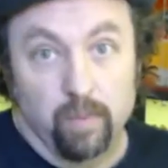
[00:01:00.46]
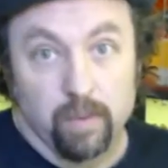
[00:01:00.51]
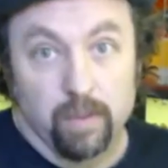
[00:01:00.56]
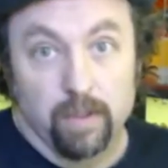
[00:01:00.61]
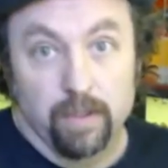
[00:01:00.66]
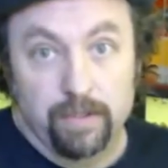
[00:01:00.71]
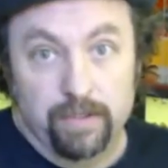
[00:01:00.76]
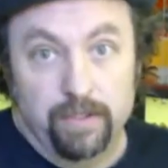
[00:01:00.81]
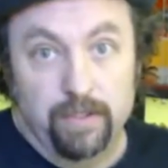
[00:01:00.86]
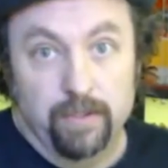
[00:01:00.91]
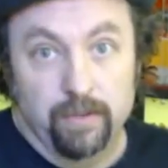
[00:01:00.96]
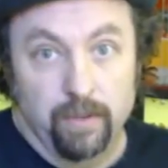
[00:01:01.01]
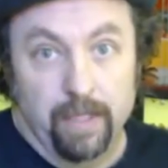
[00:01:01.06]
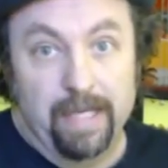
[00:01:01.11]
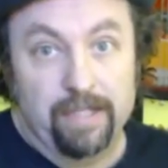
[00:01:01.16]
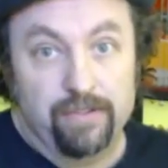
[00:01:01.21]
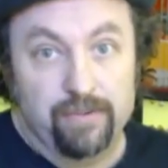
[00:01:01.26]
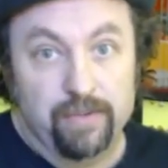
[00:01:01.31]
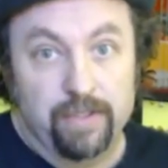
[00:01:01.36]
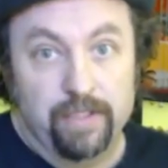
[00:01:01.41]
work too,
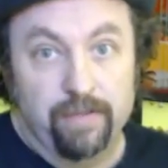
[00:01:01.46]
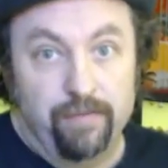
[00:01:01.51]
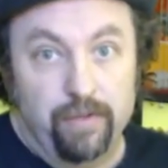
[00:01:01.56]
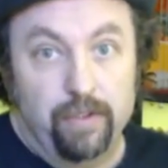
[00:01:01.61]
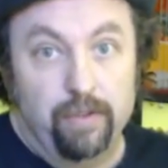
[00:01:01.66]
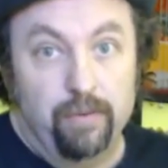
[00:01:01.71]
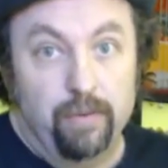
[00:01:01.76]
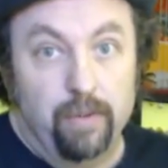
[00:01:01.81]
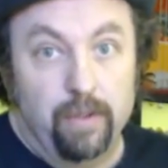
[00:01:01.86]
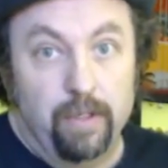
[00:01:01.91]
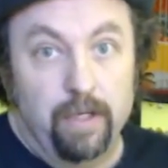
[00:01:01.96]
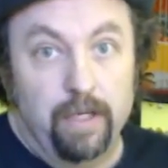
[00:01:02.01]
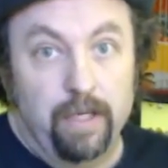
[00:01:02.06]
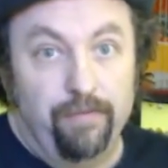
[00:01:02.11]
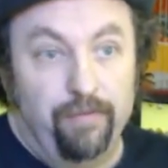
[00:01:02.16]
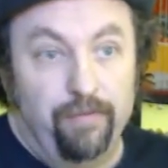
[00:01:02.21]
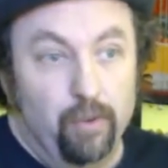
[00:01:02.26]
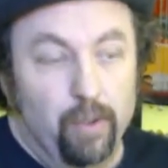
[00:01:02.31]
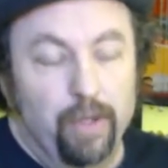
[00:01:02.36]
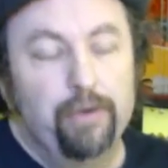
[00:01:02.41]
actually,
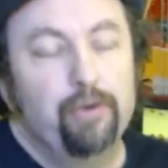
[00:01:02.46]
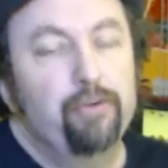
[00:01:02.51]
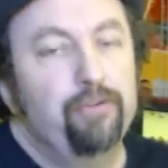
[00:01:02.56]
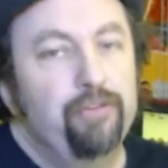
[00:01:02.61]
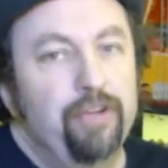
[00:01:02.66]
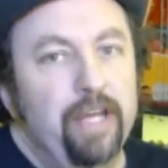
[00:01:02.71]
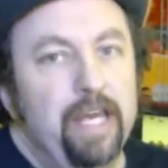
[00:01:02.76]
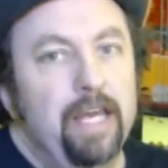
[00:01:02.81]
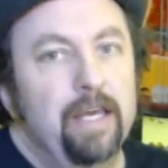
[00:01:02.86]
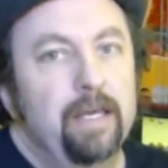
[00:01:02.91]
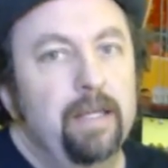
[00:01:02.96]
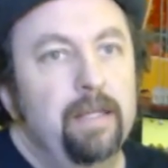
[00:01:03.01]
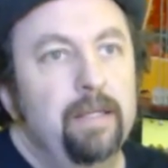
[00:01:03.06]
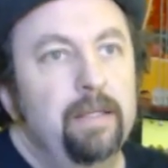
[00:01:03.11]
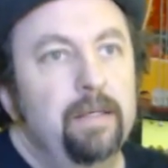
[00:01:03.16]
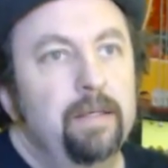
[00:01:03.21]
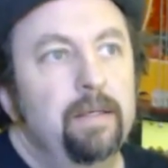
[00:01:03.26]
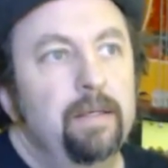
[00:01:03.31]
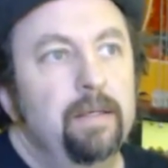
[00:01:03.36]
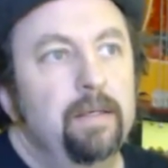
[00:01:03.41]
if you
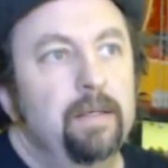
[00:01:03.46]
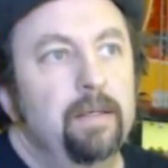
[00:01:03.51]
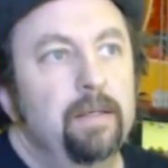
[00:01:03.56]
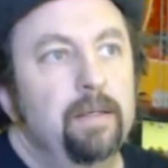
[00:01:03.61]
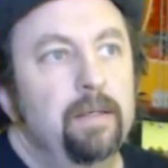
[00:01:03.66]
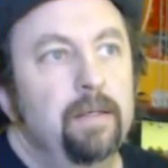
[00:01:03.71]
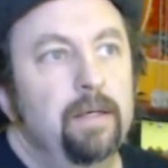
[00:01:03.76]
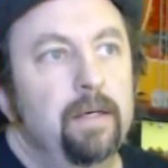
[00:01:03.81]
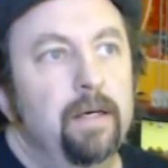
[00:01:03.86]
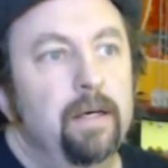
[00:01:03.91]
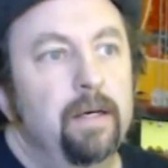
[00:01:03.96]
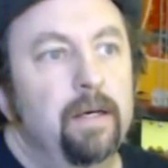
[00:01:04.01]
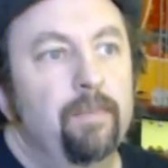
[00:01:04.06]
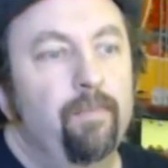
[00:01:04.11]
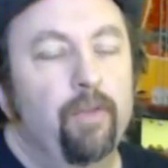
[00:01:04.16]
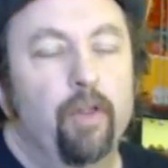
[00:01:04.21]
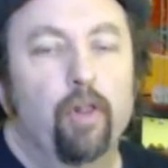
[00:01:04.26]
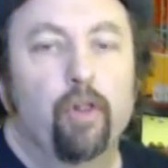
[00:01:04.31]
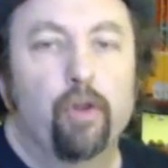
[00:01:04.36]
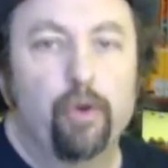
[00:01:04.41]
understand
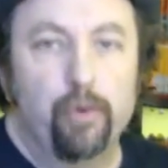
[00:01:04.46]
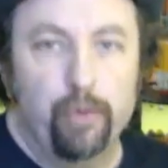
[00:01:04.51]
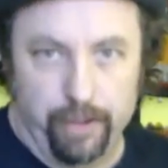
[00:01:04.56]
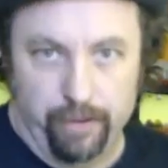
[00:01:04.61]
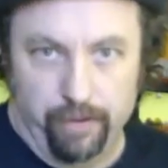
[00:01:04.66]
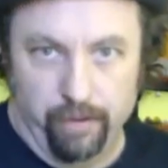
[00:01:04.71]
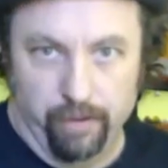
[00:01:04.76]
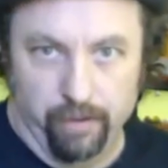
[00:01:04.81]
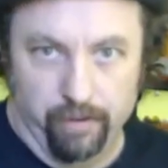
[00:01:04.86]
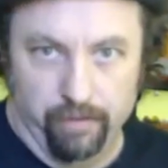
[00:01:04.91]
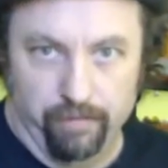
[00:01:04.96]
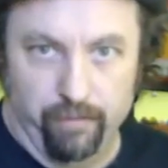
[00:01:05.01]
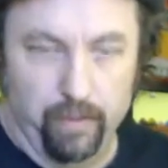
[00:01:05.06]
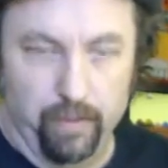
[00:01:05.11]
the learning curve,